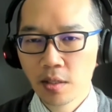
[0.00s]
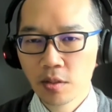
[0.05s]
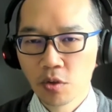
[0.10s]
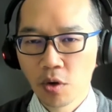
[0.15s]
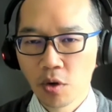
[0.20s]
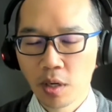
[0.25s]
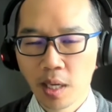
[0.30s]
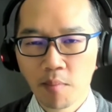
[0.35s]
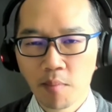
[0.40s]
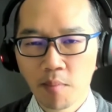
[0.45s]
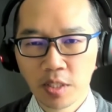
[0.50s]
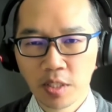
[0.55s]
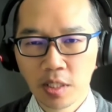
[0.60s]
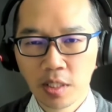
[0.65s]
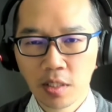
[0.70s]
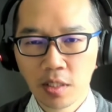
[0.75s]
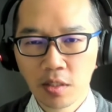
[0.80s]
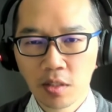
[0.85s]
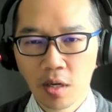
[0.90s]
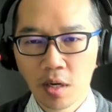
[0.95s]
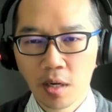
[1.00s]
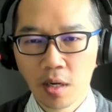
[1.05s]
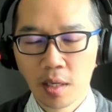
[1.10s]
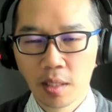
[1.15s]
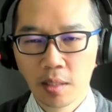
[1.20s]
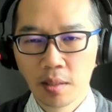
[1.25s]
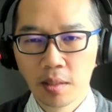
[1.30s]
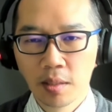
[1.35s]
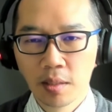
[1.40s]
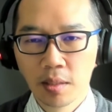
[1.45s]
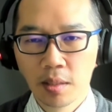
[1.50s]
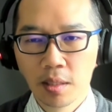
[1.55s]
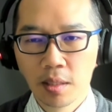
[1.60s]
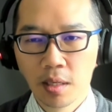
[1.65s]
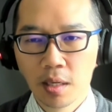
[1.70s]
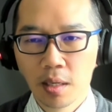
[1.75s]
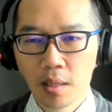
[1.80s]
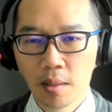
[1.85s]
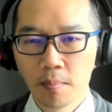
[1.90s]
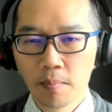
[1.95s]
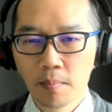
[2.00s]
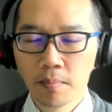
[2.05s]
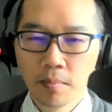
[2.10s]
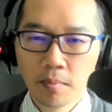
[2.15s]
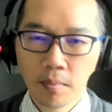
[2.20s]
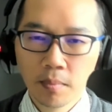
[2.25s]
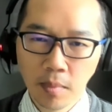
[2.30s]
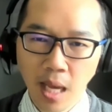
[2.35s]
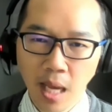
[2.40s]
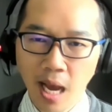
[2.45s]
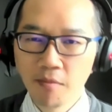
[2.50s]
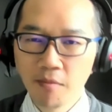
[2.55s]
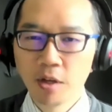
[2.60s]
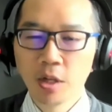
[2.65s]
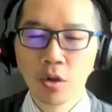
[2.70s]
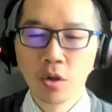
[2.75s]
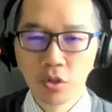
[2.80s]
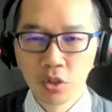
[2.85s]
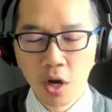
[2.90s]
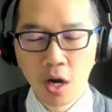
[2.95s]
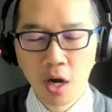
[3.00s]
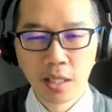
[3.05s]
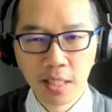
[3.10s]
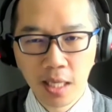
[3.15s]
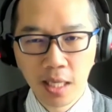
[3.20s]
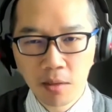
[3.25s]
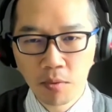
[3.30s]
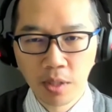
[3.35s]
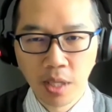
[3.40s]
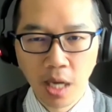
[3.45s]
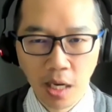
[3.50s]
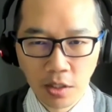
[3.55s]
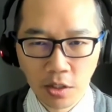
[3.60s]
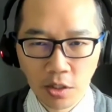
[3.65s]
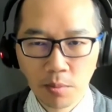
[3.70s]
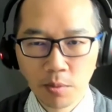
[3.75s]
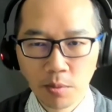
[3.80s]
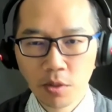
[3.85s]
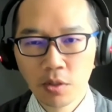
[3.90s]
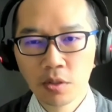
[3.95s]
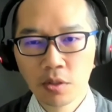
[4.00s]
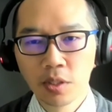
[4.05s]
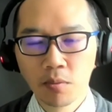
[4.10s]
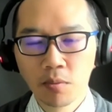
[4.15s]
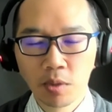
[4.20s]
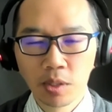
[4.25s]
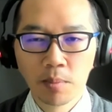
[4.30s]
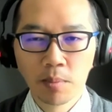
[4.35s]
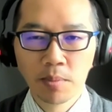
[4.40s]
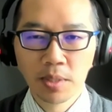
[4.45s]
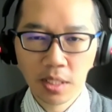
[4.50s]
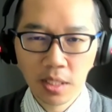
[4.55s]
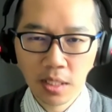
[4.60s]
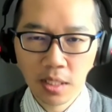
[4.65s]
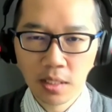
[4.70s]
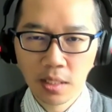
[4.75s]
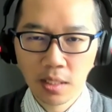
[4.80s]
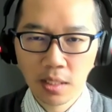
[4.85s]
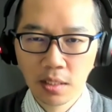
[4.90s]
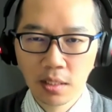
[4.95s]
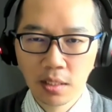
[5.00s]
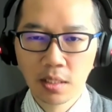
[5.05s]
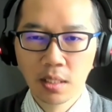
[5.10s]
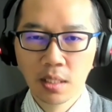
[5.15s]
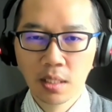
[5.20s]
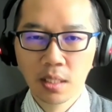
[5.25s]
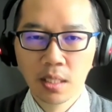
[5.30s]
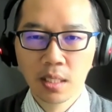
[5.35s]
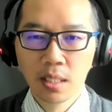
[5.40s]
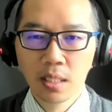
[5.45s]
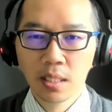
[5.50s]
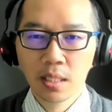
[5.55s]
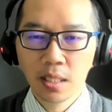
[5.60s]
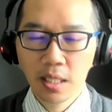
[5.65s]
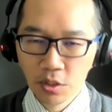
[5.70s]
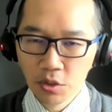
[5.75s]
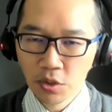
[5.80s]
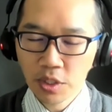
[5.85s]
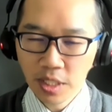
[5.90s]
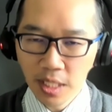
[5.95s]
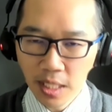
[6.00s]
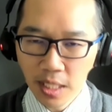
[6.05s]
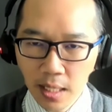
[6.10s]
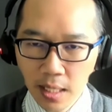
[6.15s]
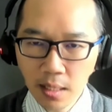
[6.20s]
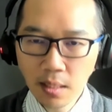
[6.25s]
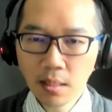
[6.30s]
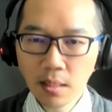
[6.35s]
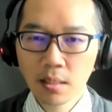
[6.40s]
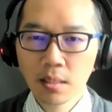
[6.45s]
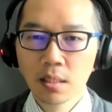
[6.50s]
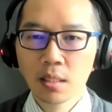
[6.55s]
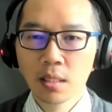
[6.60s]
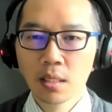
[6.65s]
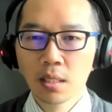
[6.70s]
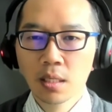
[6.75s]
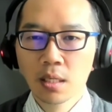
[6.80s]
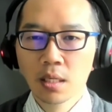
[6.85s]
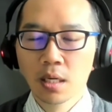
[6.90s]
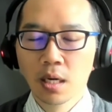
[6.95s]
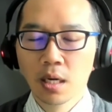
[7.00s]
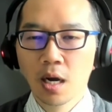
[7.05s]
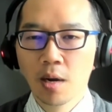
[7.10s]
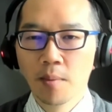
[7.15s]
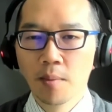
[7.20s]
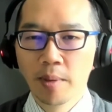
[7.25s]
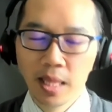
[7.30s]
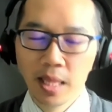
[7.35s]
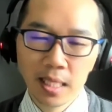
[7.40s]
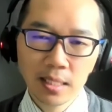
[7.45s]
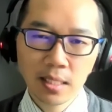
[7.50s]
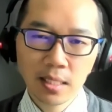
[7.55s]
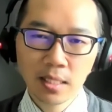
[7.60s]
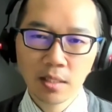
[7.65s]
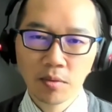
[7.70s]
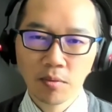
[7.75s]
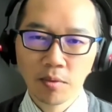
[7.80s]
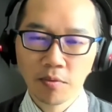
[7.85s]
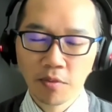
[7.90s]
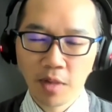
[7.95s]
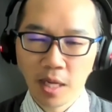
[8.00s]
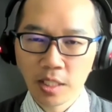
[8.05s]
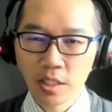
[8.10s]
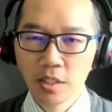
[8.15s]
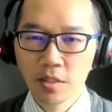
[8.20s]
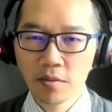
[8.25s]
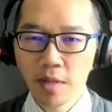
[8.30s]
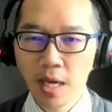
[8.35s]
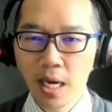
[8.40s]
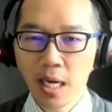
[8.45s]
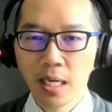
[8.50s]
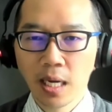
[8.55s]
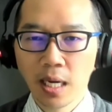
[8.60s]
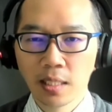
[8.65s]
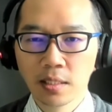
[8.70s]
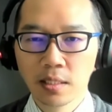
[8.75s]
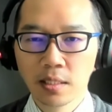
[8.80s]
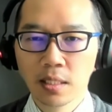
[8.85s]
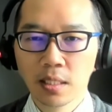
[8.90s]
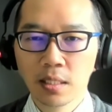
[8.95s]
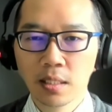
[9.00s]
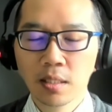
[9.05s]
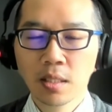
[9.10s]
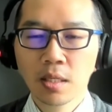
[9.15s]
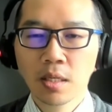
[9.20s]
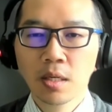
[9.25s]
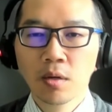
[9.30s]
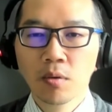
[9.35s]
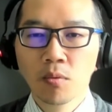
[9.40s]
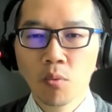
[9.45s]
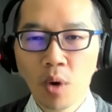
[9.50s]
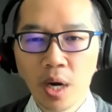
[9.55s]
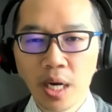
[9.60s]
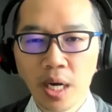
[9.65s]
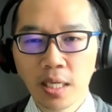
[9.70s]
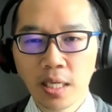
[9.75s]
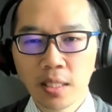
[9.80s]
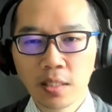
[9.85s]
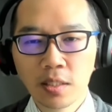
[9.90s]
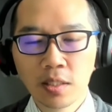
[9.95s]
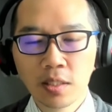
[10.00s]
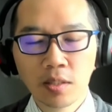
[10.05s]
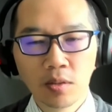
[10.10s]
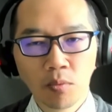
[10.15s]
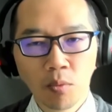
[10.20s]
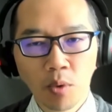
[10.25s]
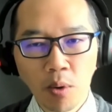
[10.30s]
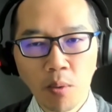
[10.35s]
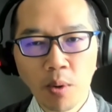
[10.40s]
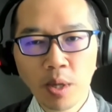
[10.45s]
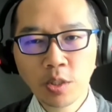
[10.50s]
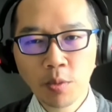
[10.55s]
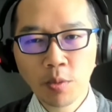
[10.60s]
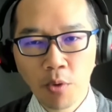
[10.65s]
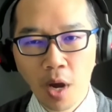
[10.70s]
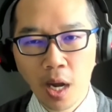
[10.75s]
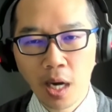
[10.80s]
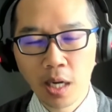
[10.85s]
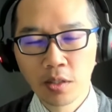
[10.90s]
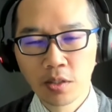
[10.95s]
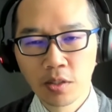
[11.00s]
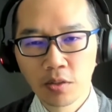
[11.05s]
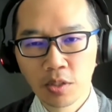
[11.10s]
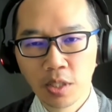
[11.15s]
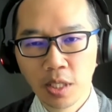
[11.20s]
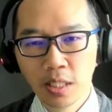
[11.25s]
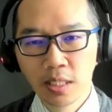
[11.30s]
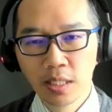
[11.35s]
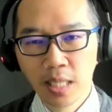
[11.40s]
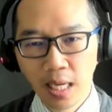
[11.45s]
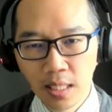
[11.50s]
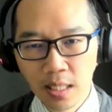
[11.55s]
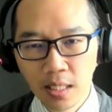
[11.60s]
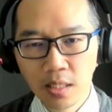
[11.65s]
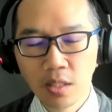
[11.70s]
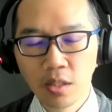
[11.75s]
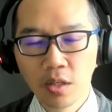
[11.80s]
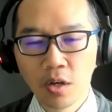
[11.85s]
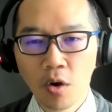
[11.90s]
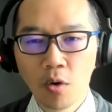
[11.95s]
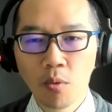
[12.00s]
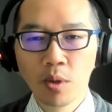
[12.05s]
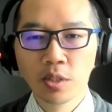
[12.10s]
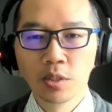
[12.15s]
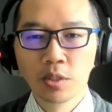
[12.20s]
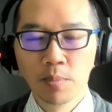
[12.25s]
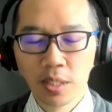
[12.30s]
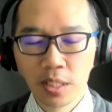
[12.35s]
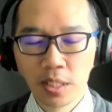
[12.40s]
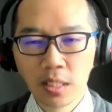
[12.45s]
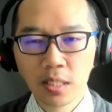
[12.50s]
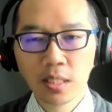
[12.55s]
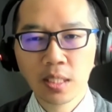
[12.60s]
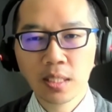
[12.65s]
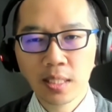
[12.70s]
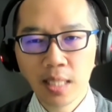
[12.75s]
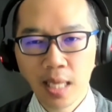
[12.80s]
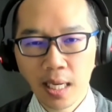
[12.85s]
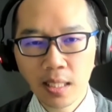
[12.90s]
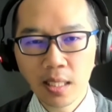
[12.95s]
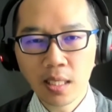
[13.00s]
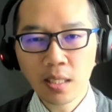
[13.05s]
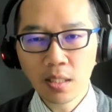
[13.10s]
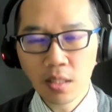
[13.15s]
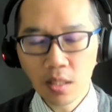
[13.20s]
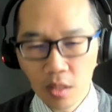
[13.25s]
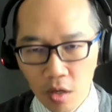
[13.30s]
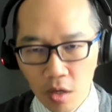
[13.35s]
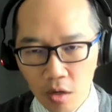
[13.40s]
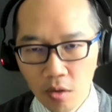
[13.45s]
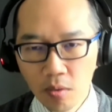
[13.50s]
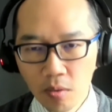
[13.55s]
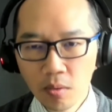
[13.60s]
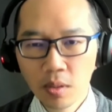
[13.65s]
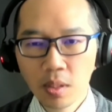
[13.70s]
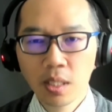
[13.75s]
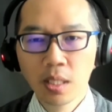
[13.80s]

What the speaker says: strong emphasis on having close contact with customers and what the business is interested in. And this is a reflection of that, as in where's the product intending to go? Where's the business intending to go?